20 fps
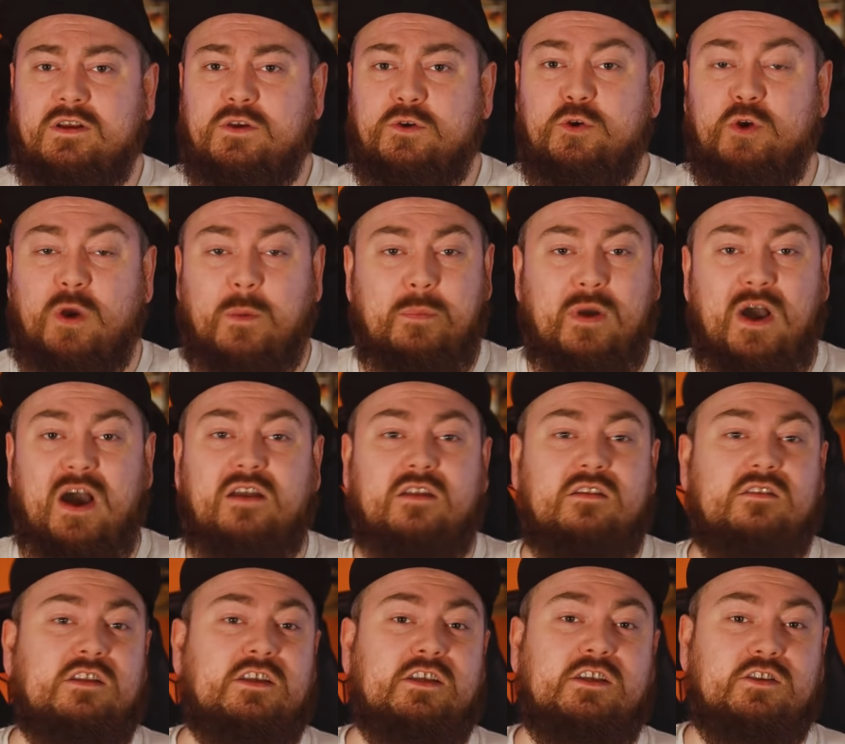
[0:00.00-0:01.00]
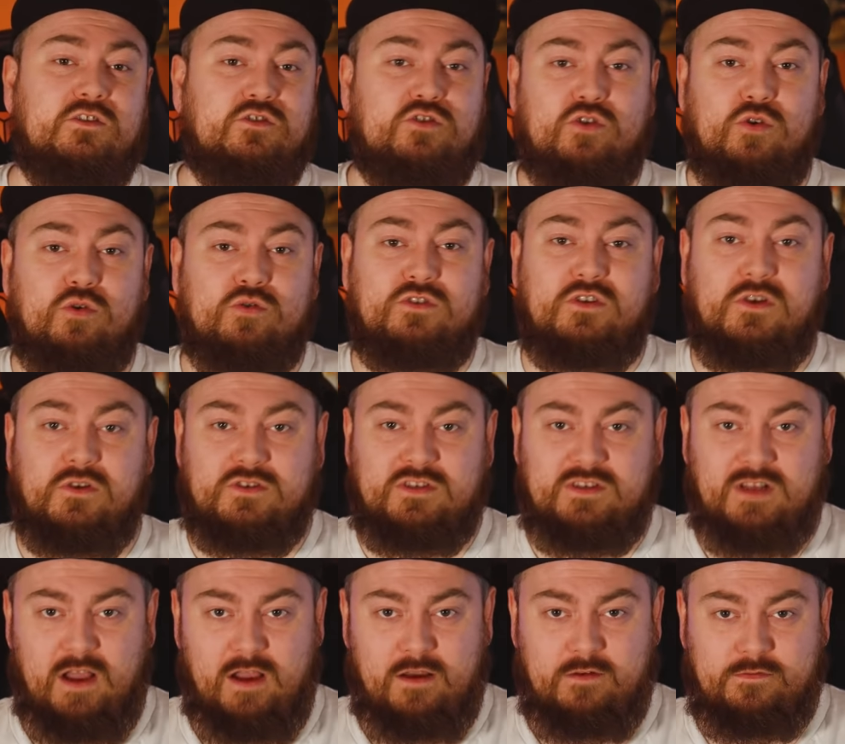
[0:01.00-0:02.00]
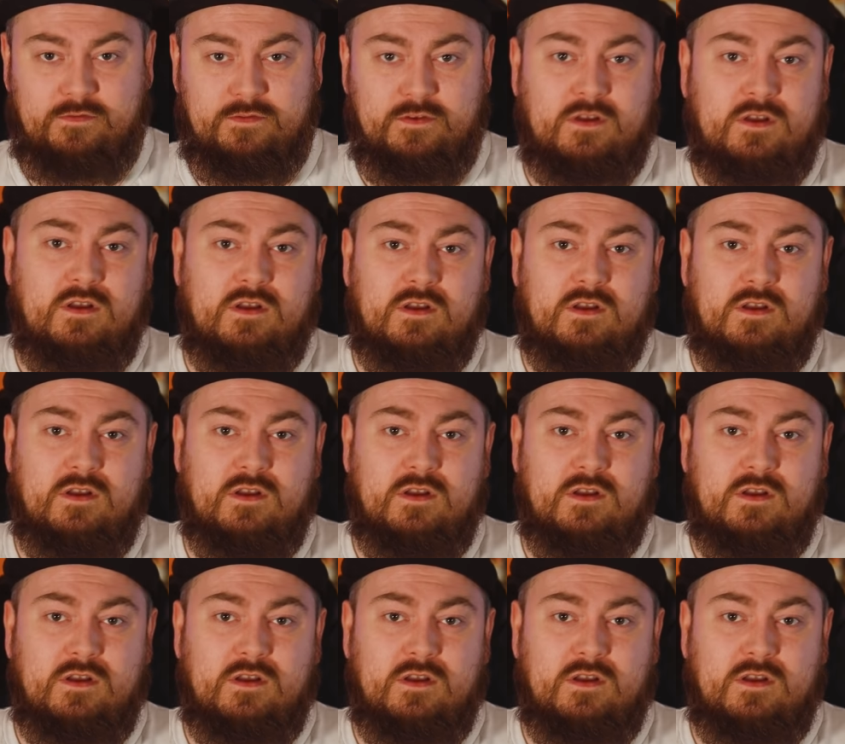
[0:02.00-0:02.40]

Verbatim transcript: who apparently controlled Gustave,